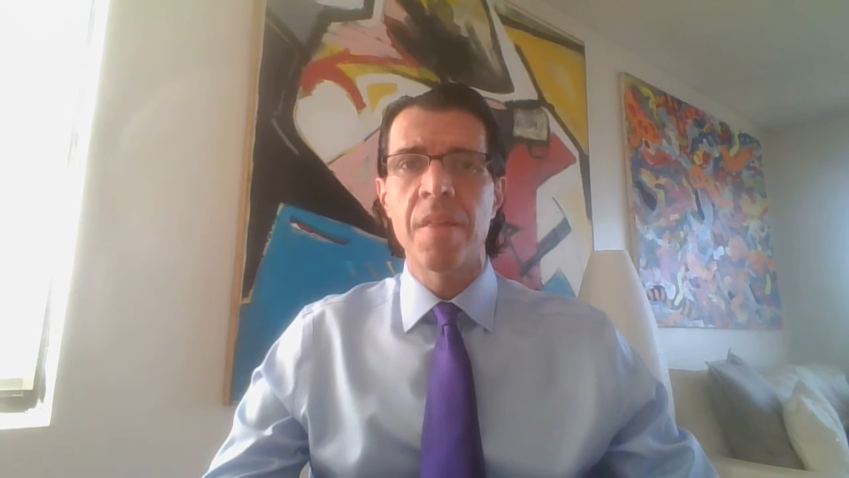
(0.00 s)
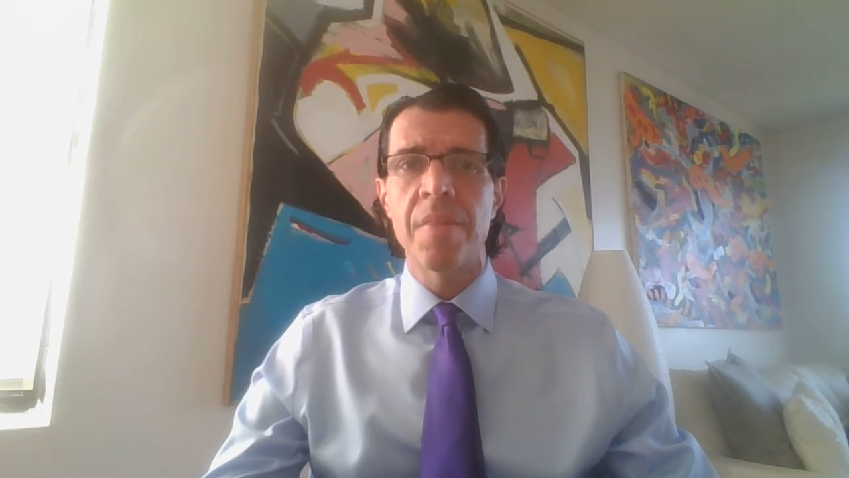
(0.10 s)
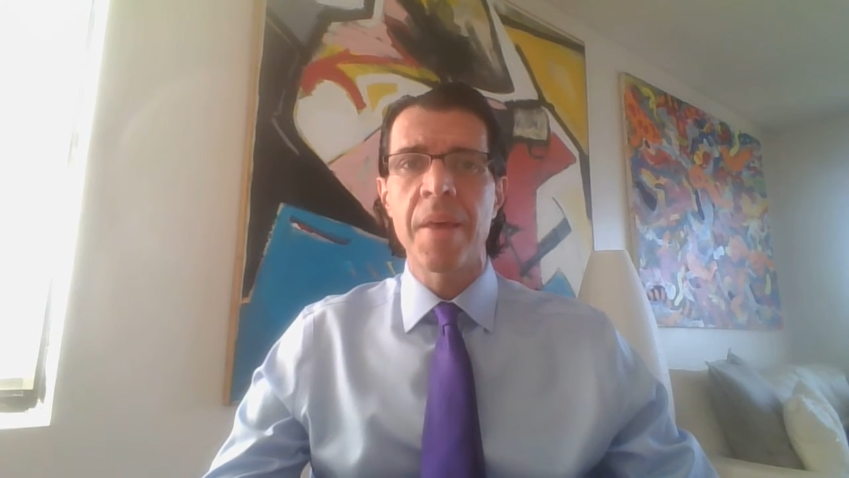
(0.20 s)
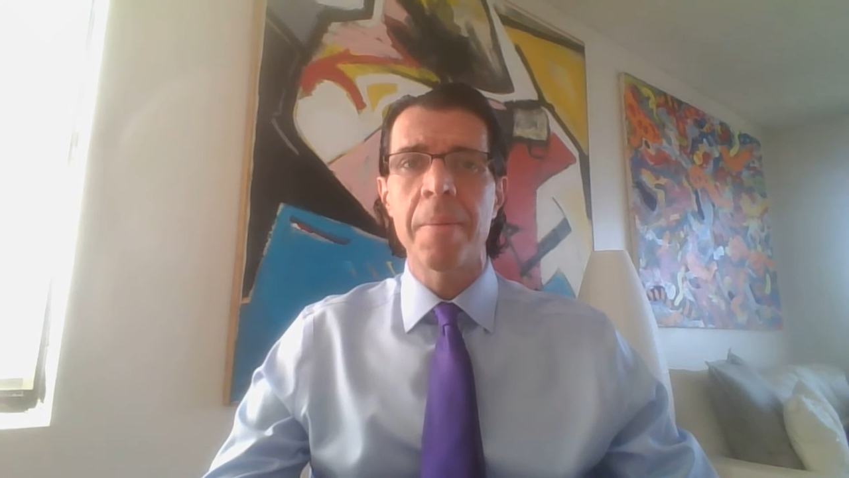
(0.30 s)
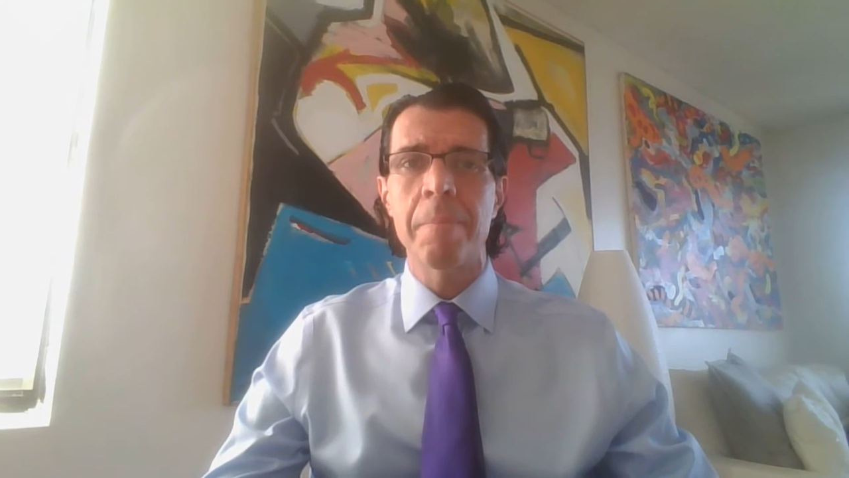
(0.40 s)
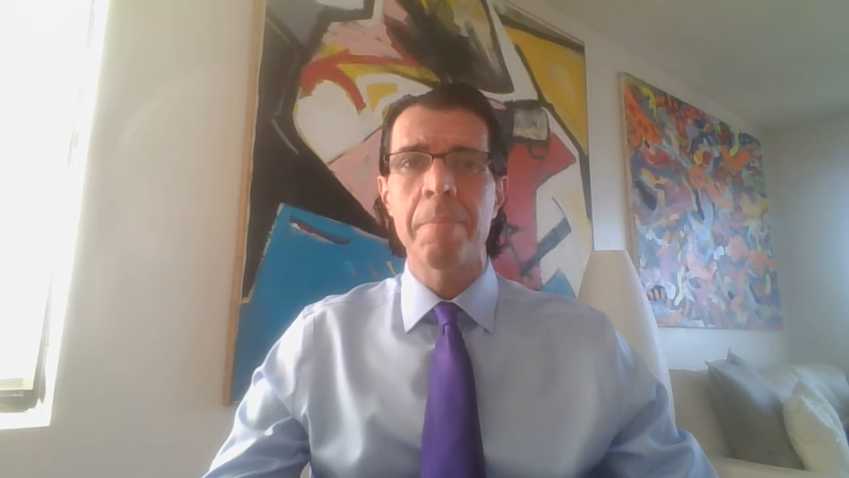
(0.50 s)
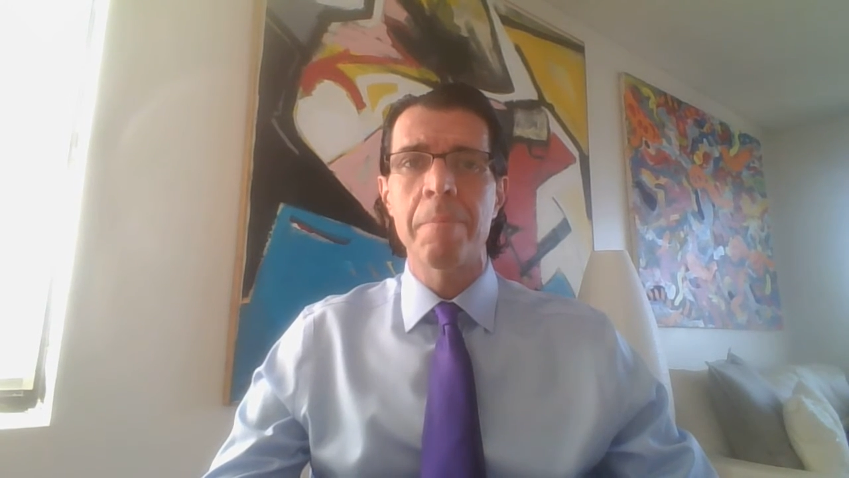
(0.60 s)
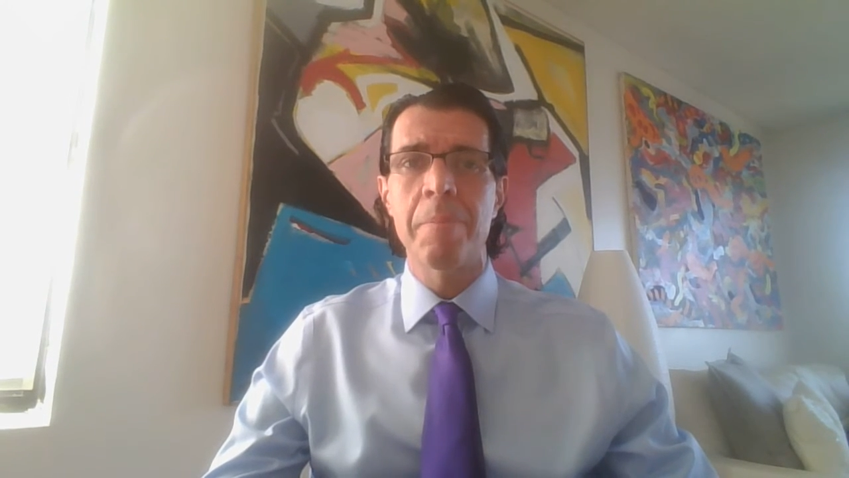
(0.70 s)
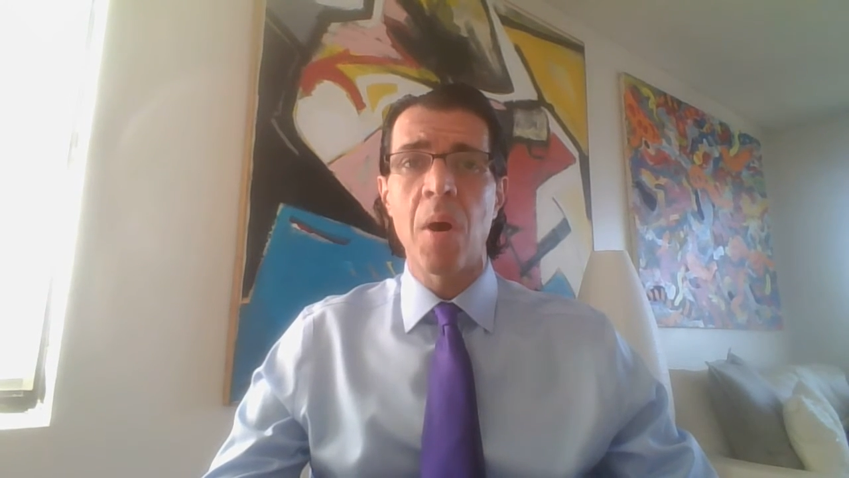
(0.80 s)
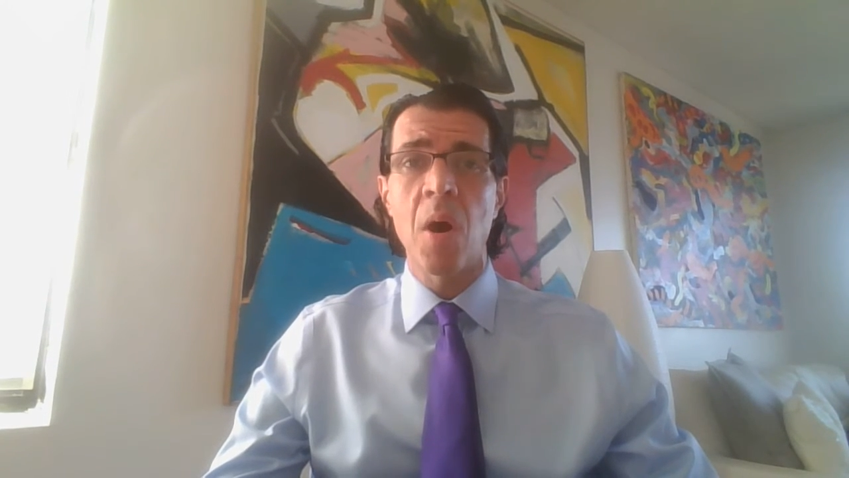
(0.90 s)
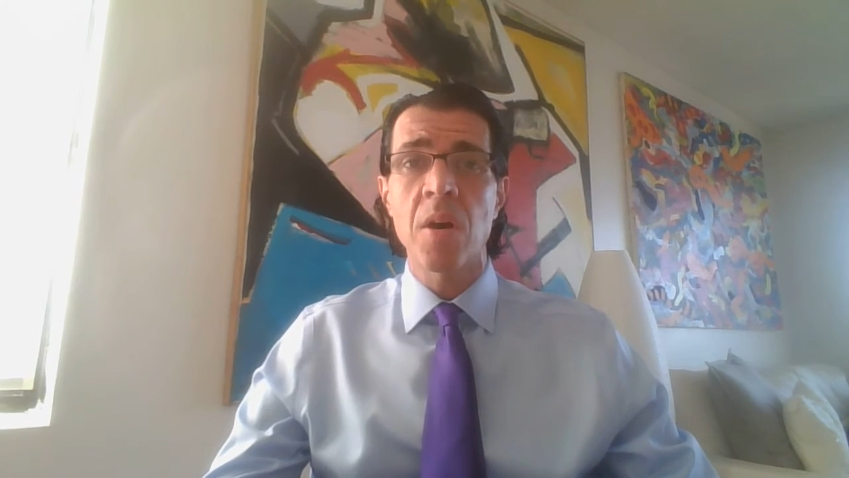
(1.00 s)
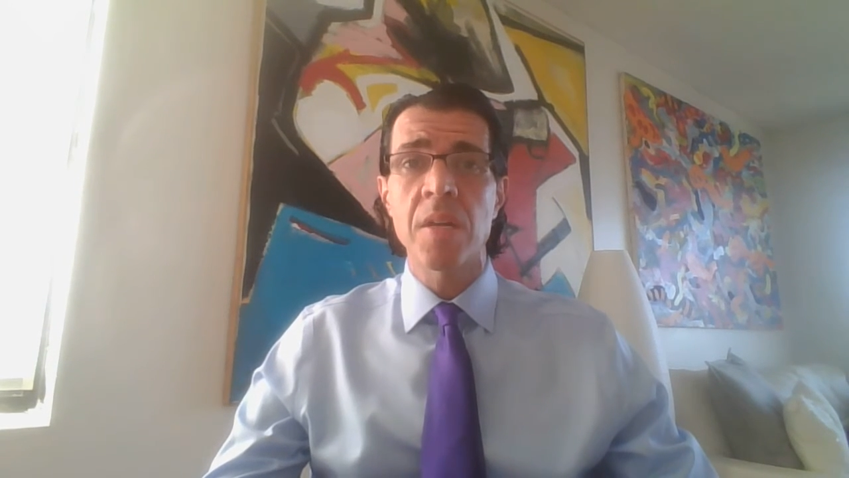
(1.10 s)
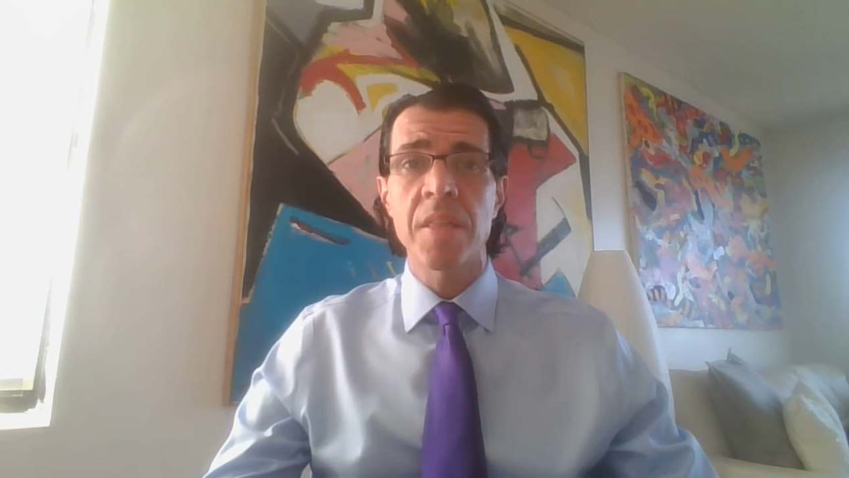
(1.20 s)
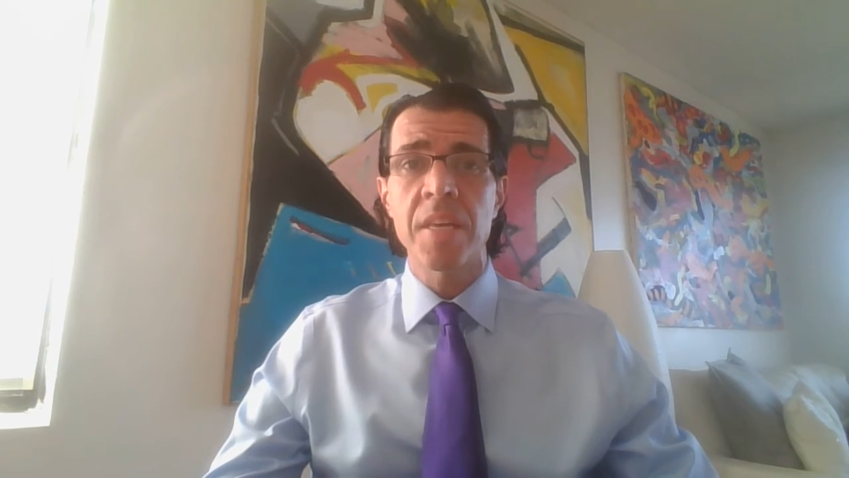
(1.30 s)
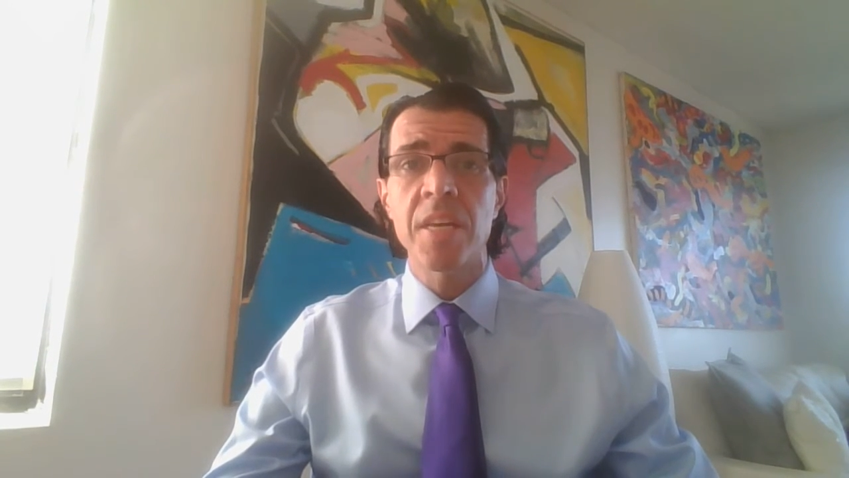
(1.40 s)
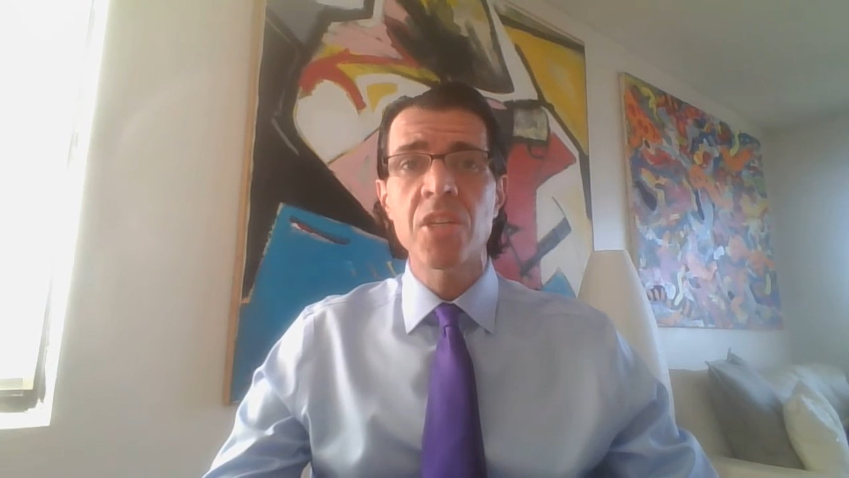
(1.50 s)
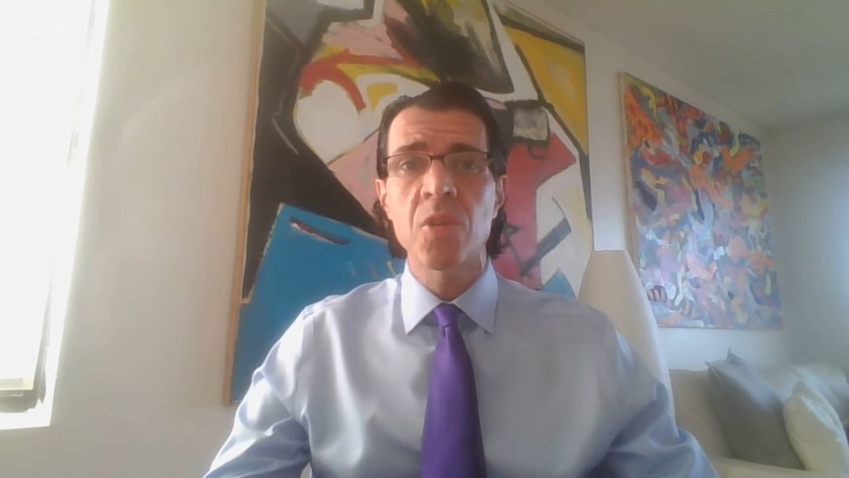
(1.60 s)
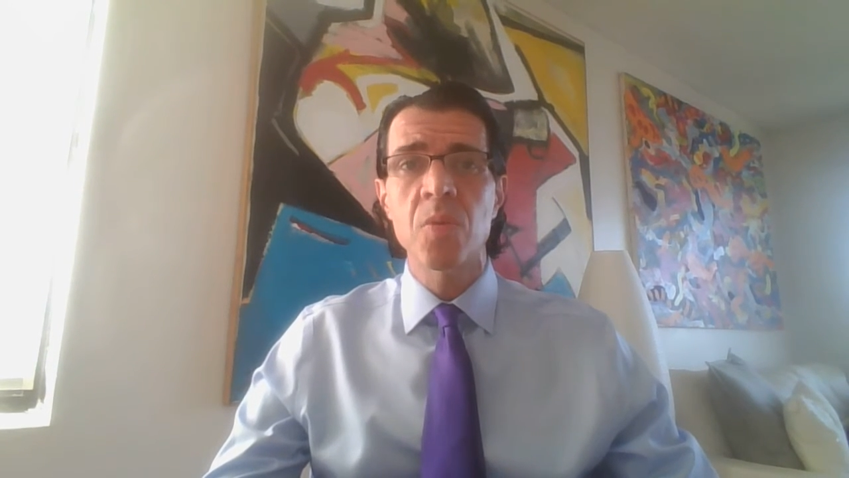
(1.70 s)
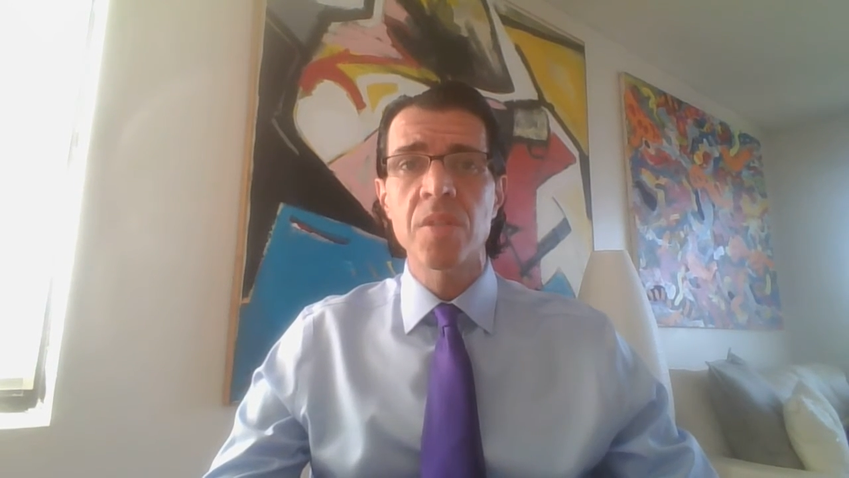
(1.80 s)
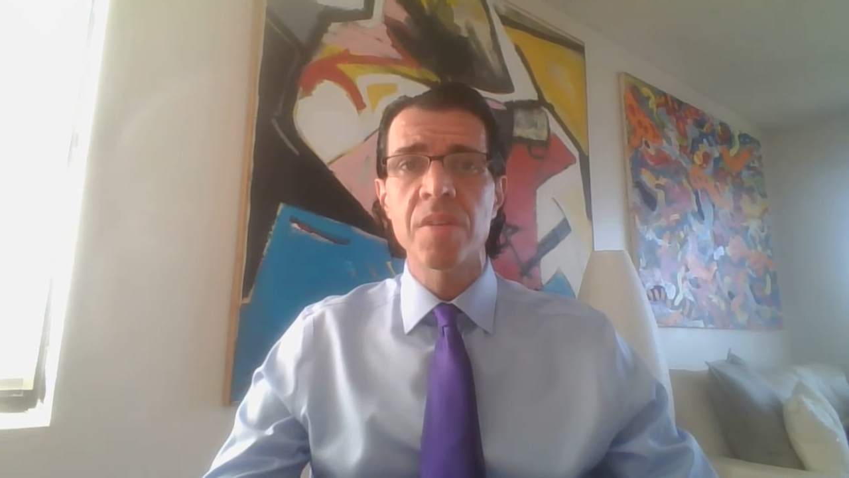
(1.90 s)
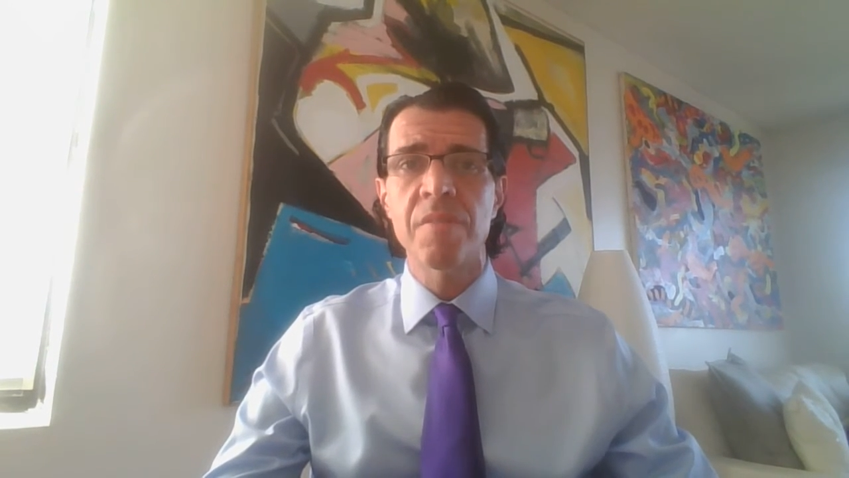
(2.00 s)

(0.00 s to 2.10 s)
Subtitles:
that barred the issuance